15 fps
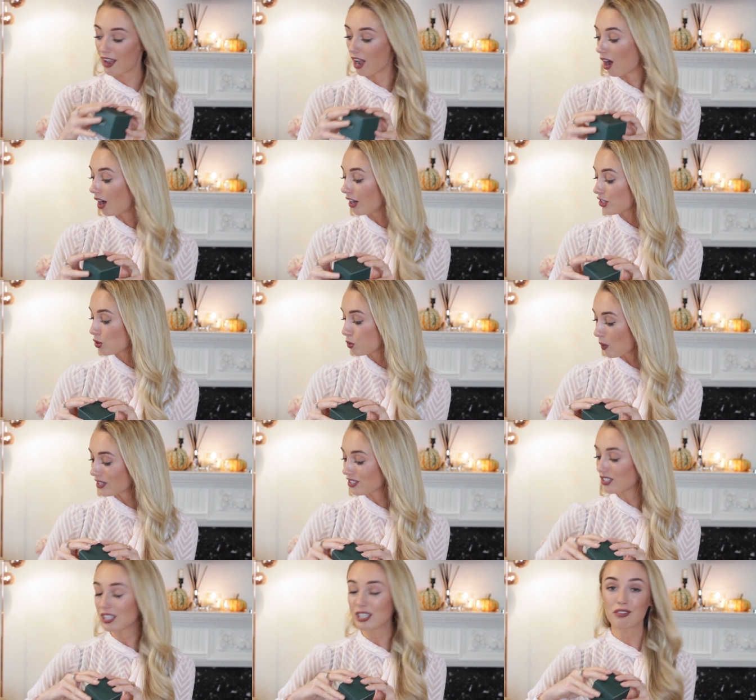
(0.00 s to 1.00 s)
There are
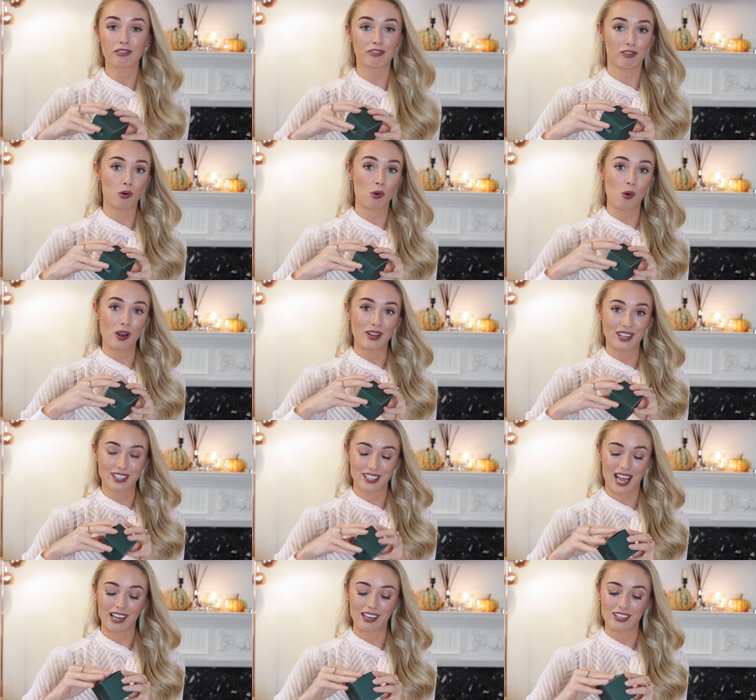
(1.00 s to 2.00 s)
twenty-four in
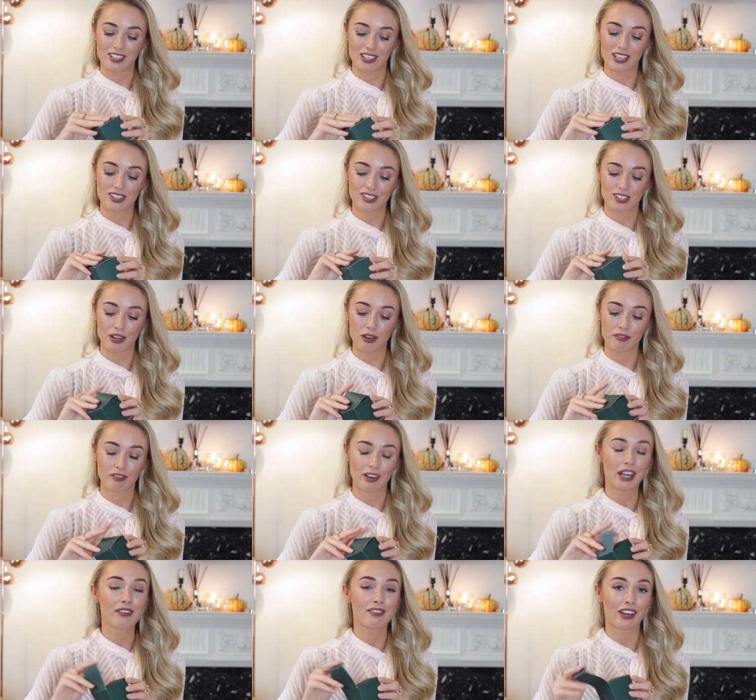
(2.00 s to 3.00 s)
this calendar, so
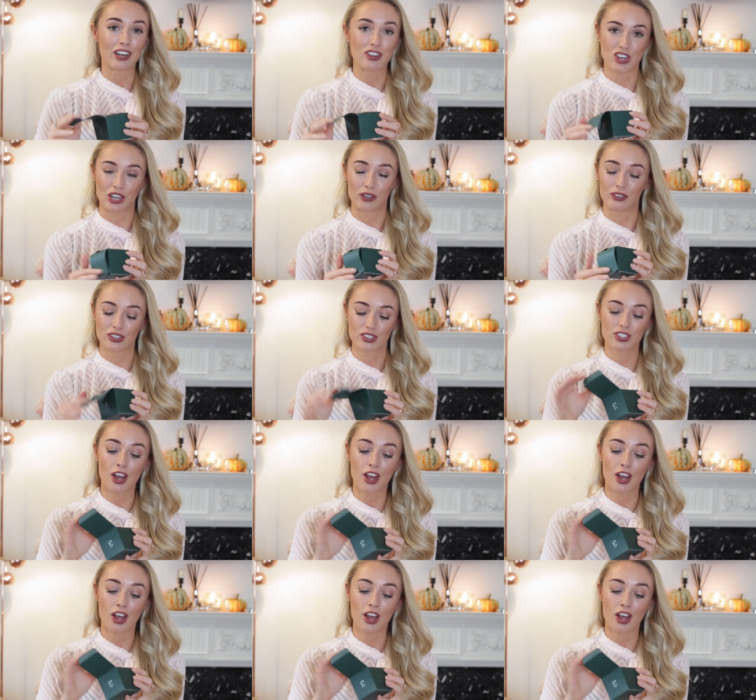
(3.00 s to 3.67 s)
very, very generous.